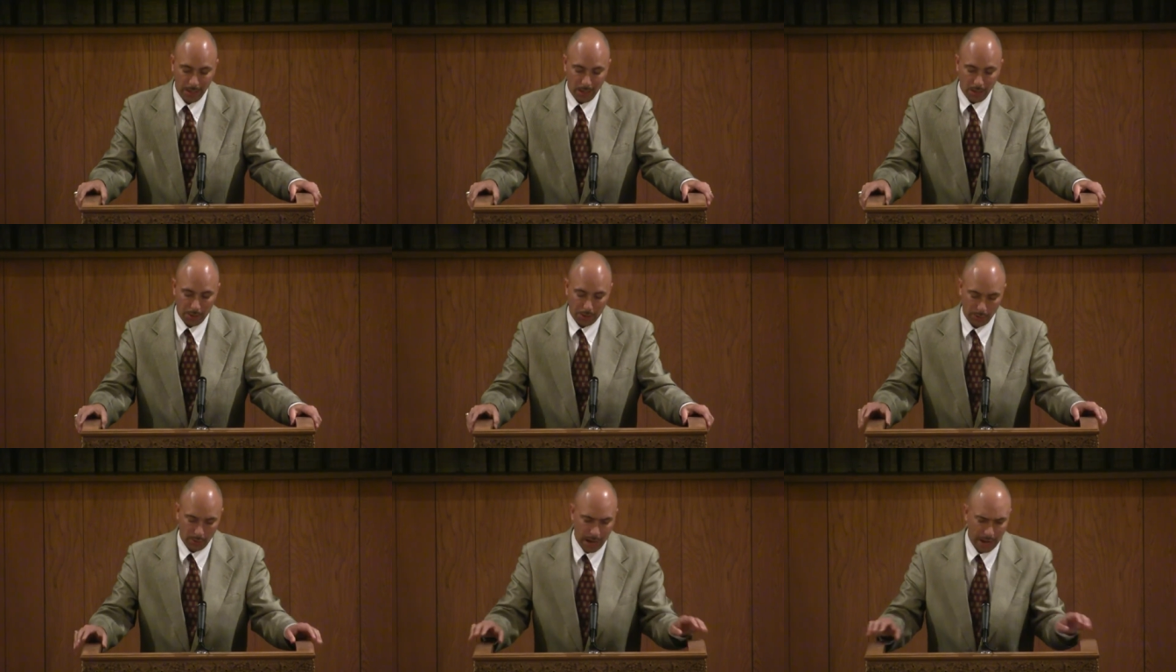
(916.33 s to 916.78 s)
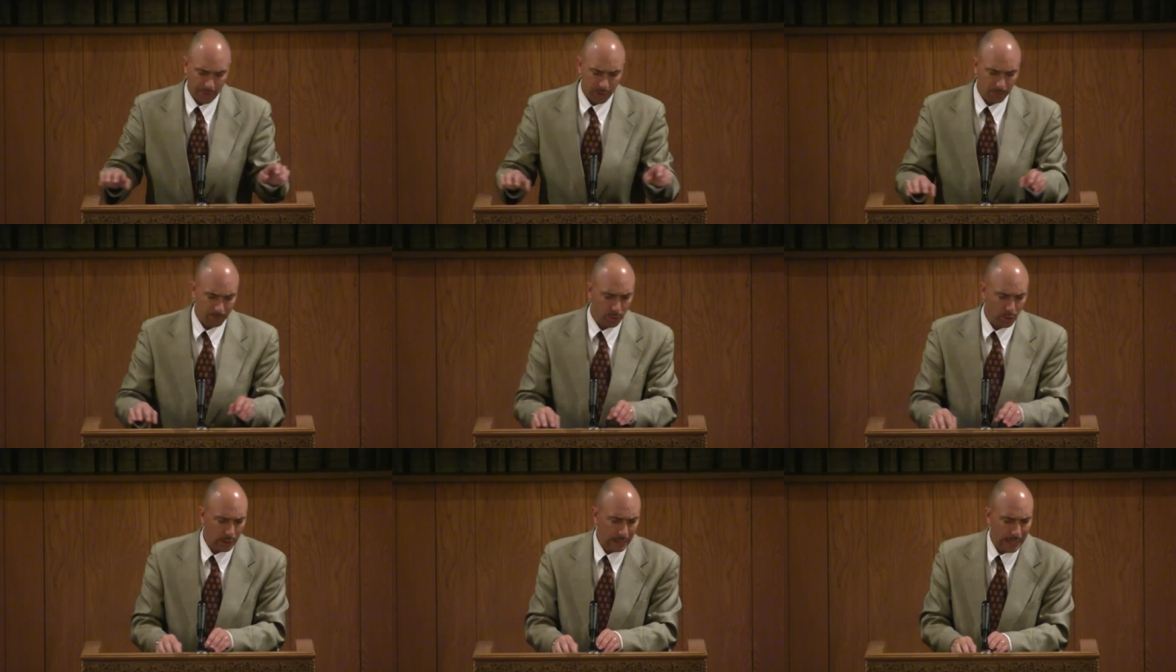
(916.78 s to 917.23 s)
Throughout the
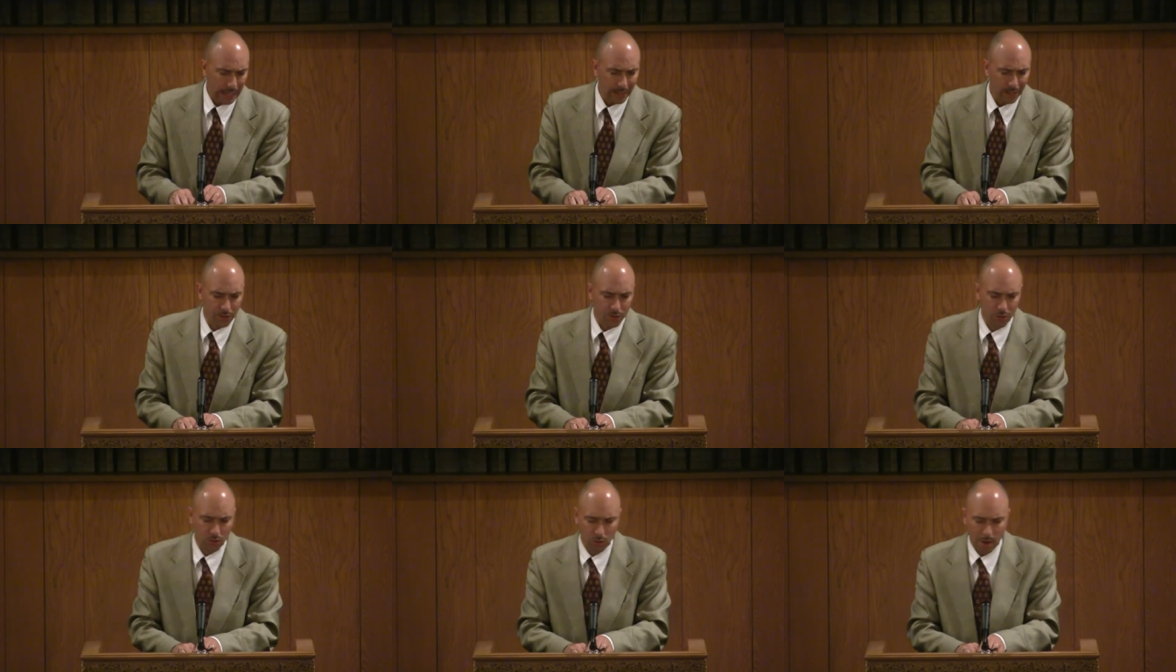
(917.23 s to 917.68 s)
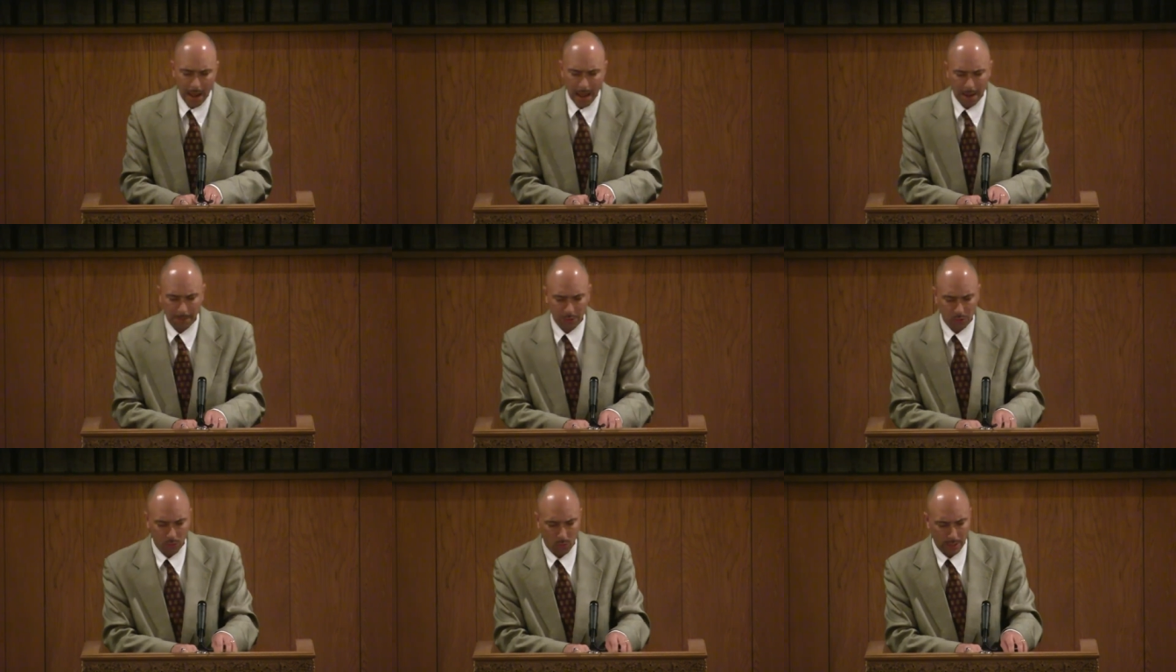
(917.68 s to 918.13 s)
book, he
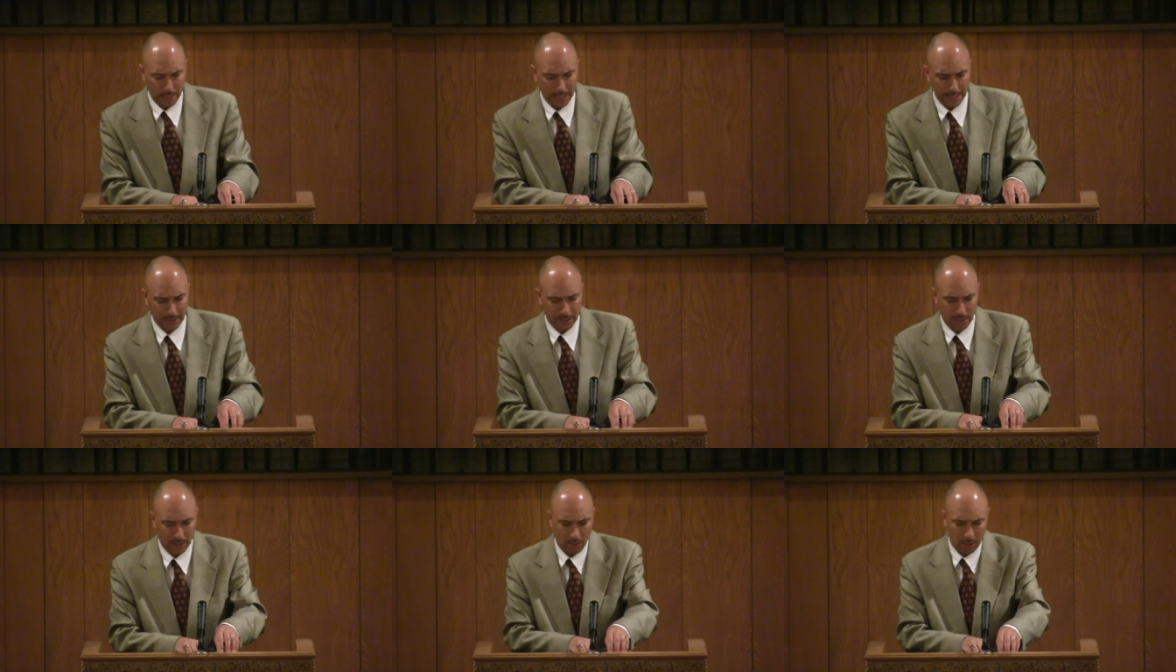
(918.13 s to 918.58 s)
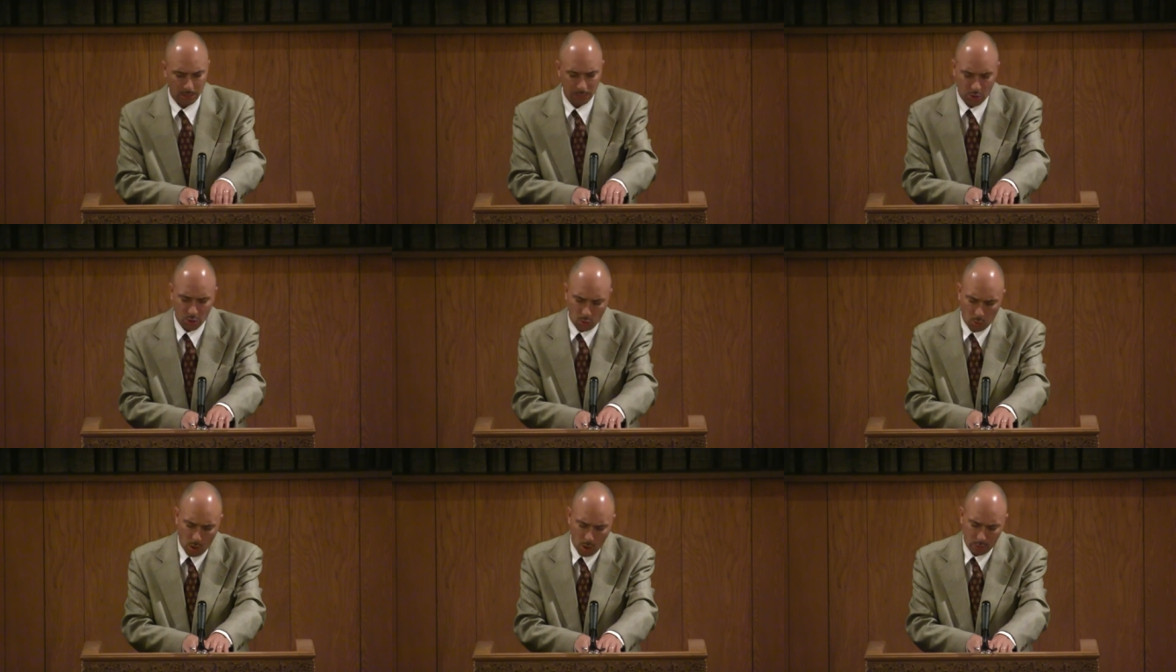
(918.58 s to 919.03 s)
describes what he terms,
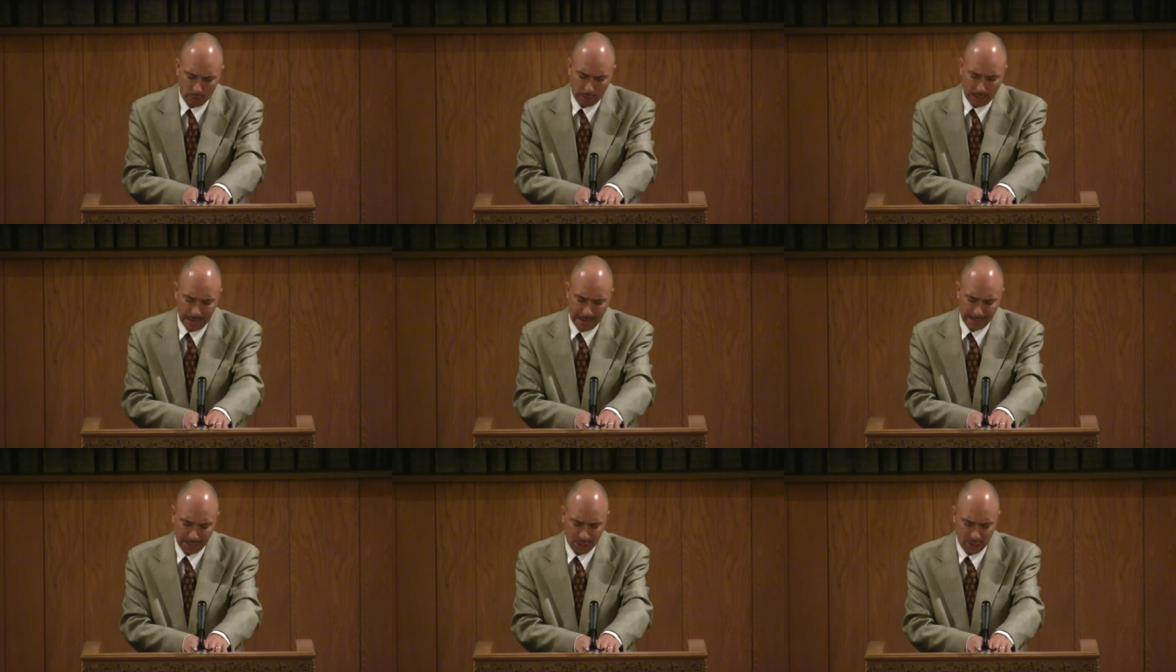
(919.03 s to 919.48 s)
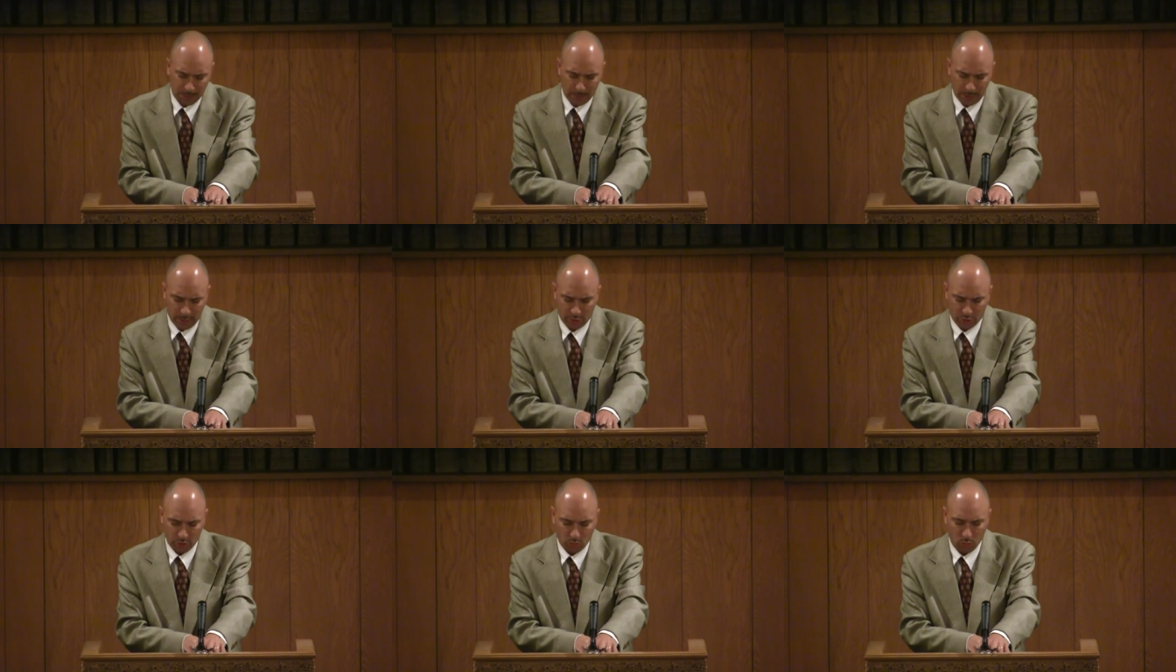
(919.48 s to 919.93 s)
quote, a
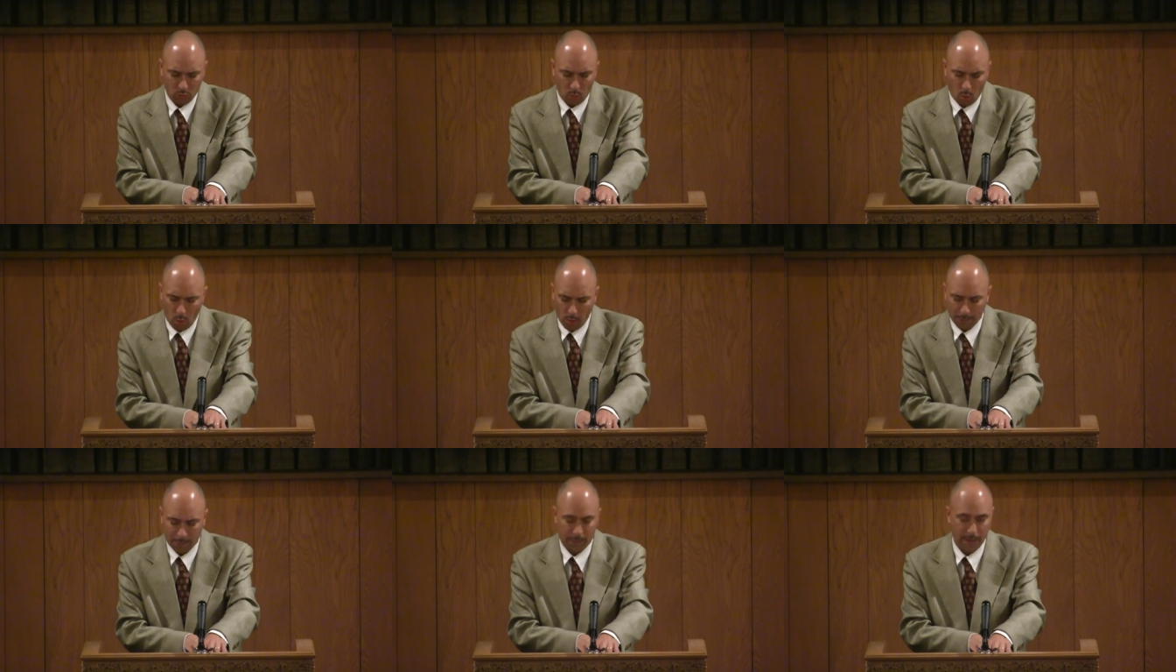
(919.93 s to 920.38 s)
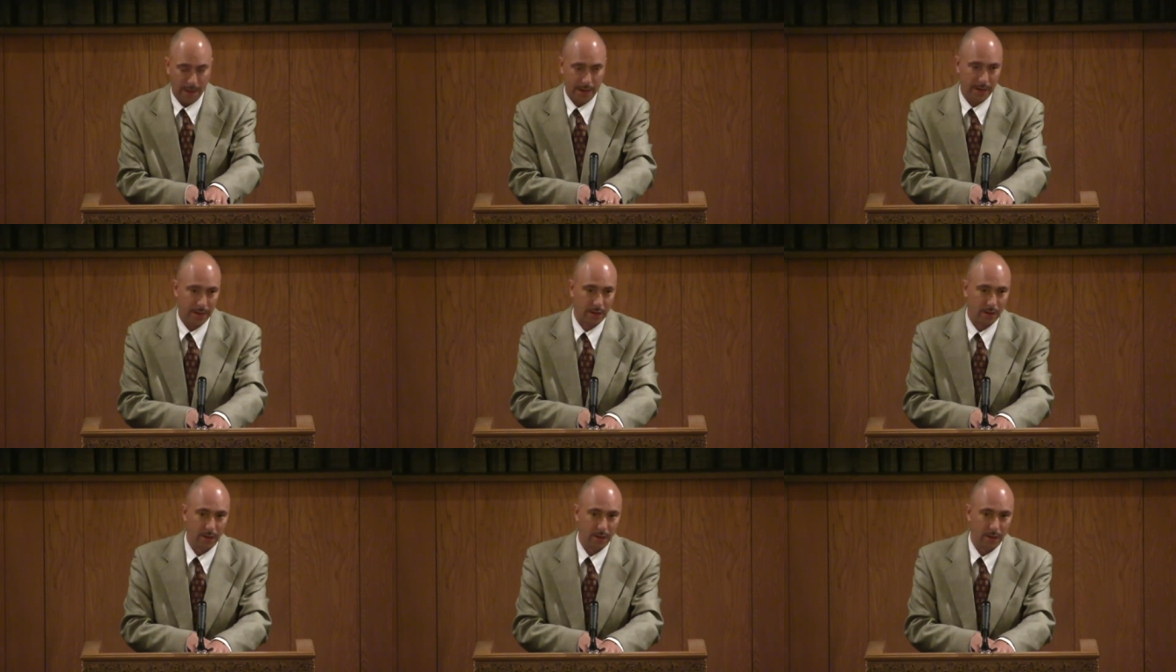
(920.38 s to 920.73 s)
spiritual warfare